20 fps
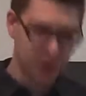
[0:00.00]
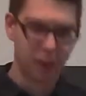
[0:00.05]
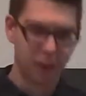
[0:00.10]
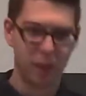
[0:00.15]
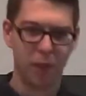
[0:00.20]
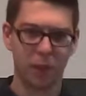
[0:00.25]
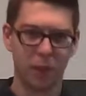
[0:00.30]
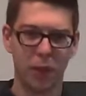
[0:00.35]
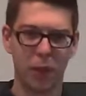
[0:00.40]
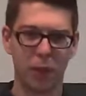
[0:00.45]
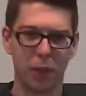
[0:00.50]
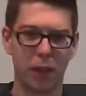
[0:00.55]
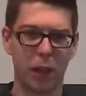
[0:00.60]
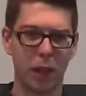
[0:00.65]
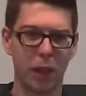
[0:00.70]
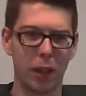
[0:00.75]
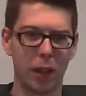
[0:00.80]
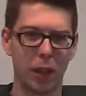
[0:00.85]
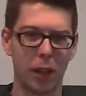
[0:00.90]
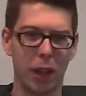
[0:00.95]
Feels
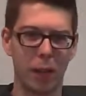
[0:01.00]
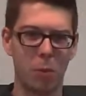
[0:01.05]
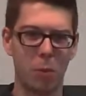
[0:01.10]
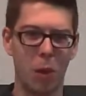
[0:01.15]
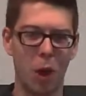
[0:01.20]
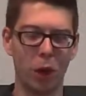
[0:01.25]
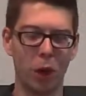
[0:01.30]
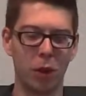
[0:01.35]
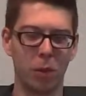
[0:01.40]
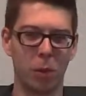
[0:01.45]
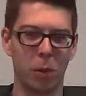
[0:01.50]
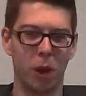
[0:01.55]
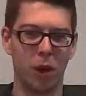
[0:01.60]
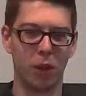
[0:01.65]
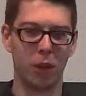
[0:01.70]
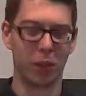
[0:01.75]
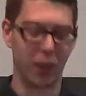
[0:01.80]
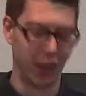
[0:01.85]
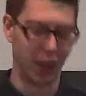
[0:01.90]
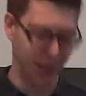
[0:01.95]
slightly like modern
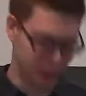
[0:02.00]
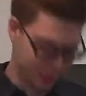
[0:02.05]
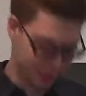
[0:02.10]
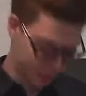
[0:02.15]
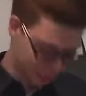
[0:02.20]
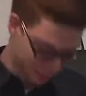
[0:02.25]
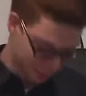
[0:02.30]
politics.